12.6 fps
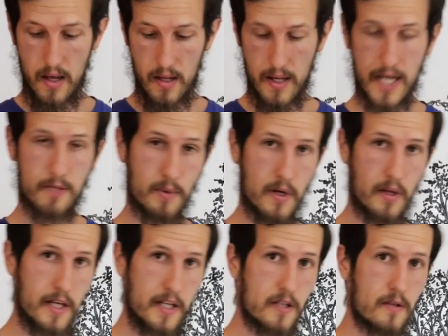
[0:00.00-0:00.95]
Last but not
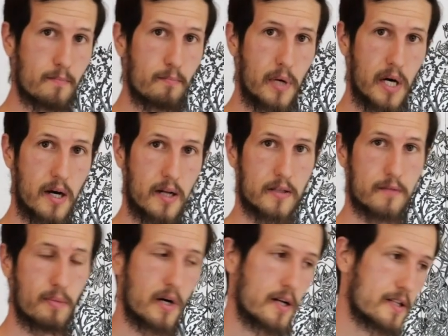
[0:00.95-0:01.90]
least, ponds.
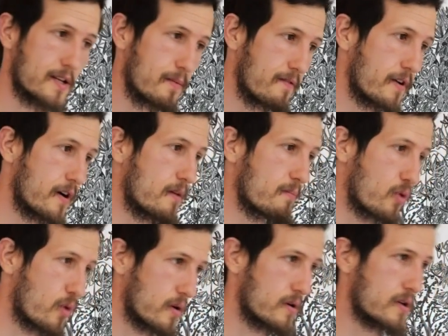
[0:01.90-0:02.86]
Ponds can be very
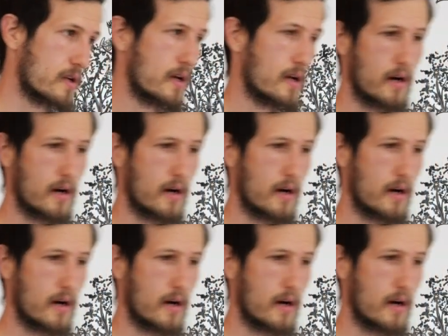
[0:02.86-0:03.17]
important.